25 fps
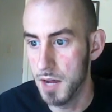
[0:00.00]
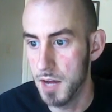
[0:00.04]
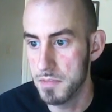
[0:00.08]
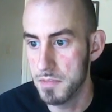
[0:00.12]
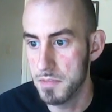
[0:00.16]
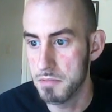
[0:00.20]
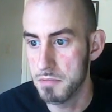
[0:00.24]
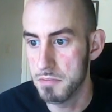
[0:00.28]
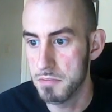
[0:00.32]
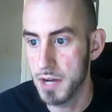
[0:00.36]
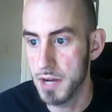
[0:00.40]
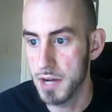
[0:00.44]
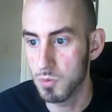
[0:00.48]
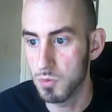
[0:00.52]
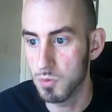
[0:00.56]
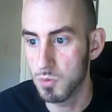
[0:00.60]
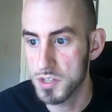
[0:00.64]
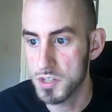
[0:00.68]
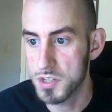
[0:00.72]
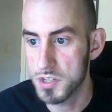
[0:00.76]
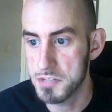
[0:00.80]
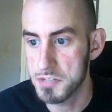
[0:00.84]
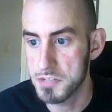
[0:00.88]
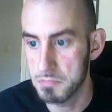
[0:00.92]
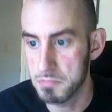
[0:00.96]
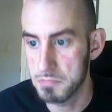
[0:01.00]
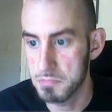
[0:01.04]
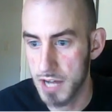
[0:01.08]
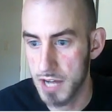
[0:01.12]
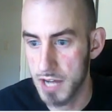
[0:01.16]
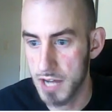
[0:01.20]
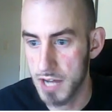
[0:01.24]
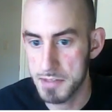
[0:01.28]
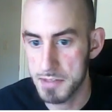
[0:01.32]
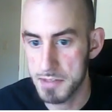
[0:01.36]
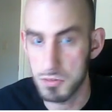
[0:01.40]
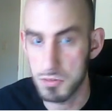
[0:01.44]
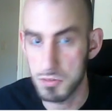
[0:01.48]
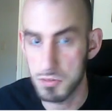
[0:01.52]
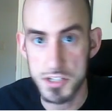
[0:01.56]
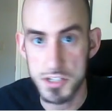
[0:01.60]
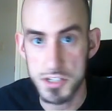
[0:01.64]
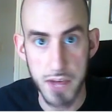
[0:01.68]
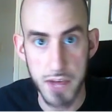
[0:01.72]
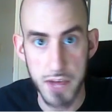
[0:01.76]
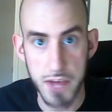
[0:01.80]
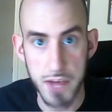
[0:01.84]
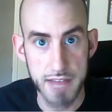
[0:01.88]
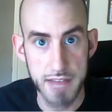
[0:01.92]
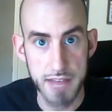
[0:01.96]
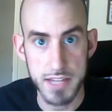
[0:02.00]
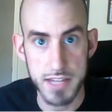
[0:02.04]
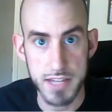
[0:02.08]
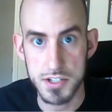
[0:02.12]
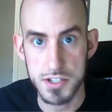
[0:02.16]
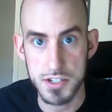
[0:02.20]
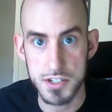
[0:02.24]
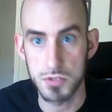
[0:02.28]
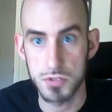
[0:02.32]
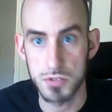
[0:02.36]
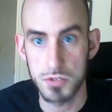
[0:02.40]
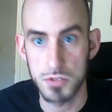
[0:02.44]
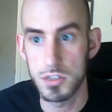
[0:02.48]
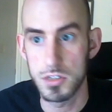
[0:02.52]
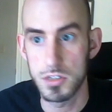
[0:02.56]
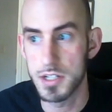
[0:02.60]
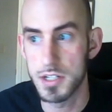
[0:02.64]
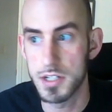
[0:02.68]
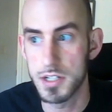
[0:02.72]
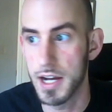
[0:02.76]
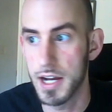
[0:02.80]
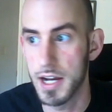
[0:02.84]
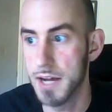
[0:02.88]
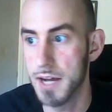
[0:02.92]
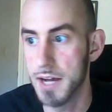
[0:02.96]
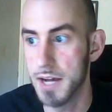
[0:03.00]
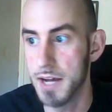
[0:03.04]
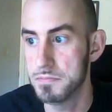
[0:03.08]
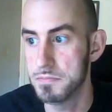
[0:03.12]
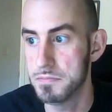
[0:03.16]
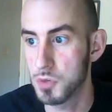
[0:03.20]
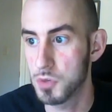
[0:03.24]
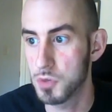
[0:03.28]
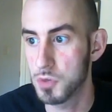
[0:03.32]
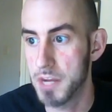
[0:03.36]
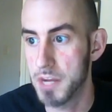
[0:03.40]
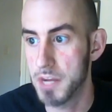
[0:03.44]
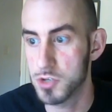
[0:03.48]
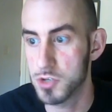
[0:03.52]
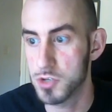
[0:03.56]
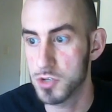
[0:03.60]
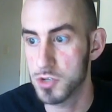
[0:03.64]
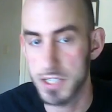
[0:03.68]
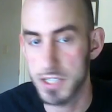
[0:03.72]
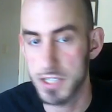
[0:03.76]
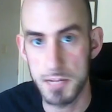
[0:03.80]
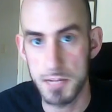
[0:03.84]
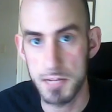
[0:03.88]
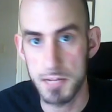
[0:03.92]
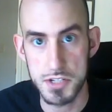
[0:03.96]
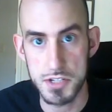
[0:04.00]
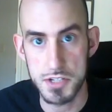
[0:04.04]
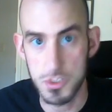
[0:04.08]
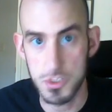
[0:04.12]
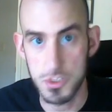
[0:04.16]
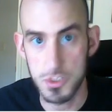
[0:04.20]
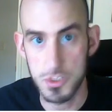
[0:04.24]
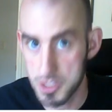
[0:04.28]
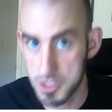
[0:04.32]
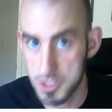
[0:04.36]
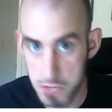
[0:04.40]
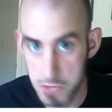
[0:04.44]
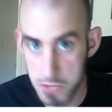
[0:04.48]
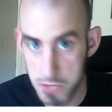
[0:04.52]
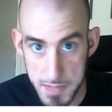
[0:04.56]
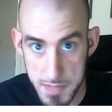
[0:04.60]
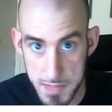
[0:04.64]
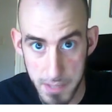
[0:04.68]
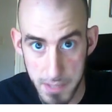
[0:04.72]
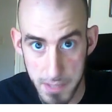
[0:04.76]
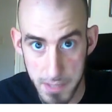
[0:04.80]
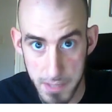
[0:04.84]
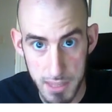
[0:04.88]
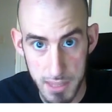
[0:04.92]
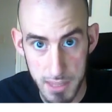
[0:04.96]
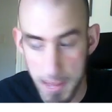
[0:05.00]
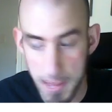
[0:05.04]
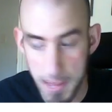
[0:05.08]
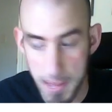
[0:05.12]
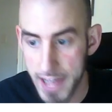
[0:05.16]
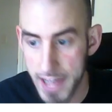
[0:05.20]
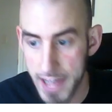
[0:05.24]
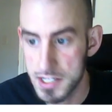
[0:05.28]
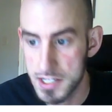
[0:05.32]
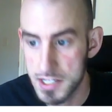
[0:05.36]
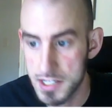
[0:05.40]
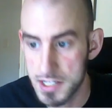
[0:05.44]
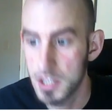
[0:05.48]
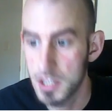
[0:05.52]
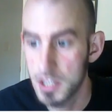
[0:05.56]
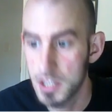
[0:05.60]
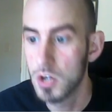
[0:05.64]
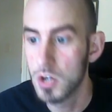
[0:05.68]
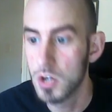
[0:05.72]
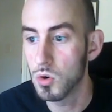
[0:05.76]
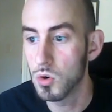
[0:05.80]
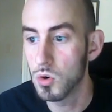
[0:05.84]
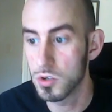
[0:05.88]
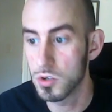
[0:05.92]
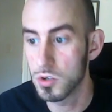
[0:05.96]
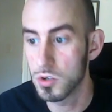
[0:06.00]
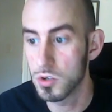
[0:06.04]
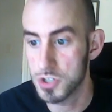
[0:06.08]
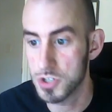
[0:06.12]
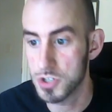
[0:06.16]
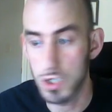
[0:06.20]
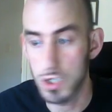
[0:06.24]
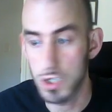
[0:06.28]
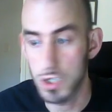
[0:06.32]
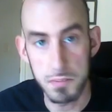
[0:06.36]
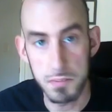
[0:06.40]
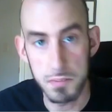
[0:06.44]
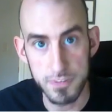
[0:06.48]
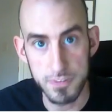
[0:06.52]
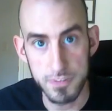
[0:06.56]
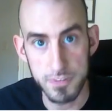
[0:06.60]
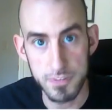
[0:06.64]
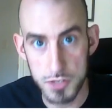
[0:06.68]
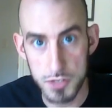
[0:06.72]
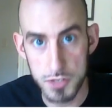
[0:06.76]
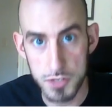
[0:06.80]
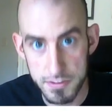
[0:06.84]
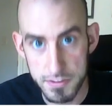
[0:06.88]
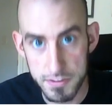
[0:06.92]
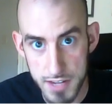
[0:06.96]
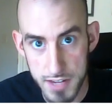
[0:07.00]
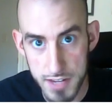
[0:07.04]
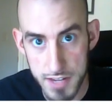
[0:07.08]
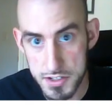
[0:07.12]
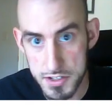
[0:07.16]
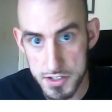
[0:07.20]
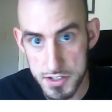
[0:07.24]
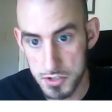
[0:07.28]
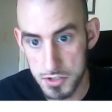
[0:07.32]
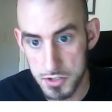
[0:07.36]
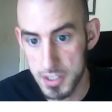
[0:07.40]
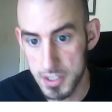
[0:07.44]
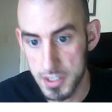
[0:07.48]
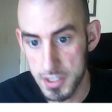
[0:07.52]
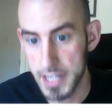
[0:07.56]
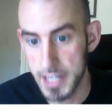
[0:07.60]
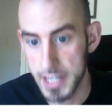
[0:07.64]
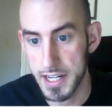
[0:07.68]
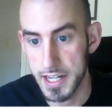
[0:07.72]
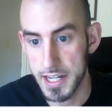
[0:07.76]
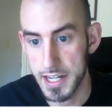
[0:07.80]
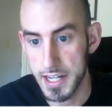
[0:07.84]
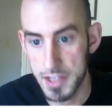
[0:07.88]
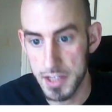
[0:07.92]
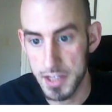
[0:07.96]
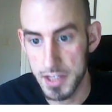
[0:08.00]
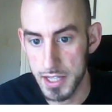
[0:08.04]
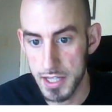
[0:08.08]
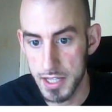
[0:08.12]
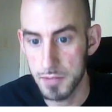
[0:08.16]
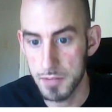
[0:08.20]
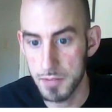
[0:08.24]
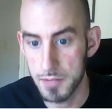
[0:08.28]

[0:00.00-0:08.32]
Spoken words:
But perhaps once you have that sword, your patron comes to you in a dream to make the pact, or shortly before you find the sword, that kind of thing.